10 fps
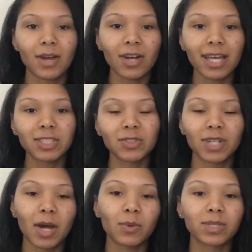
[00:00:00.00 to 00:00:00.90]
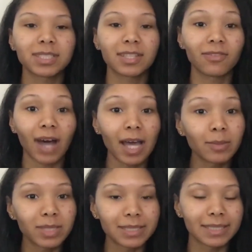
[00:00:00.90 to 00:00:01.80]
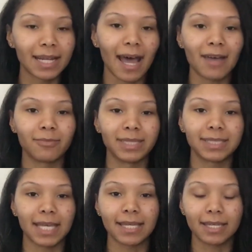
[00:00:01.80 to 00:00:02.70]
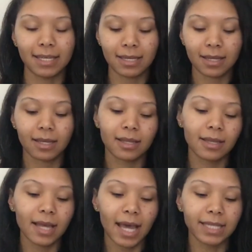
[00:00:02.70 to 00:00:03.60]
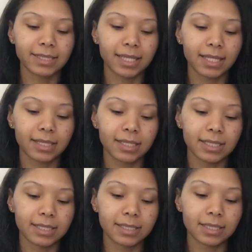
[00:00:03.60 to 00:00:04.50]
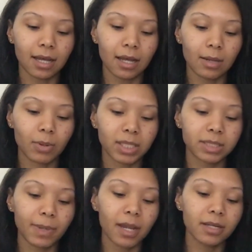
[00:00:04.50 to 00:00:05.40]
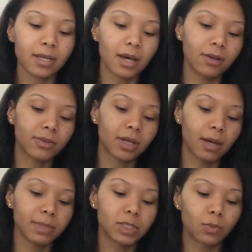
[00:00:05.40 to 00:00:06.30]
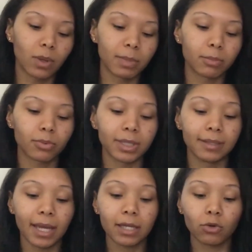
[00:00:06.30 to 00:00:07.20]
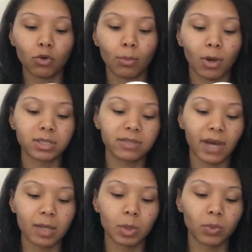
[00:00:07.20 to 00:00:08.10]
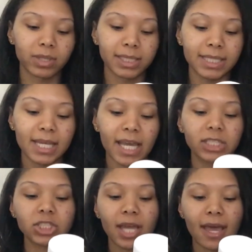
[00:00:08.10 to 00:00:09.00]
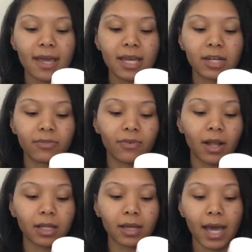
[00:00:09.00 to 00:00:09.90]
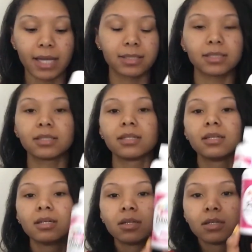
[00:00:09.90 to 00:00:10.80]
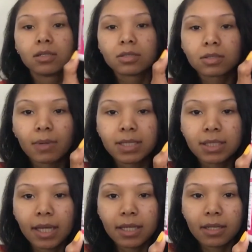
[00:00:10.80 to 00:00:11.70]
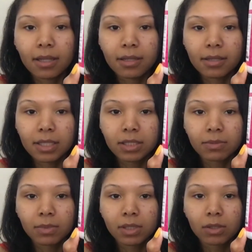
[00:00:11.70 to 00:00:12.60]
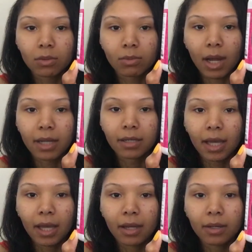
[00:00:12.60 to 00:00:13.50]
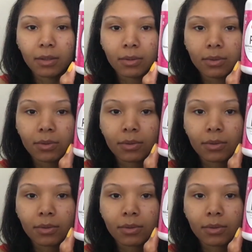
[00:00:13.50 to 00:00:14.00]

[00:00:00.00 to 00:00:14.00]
Okay, so now on to the vitamins that I've been taking. I take this Prosperity Health Gummies Women Prenatal Multivitamin with DHA and folic acid. So I take this one right now,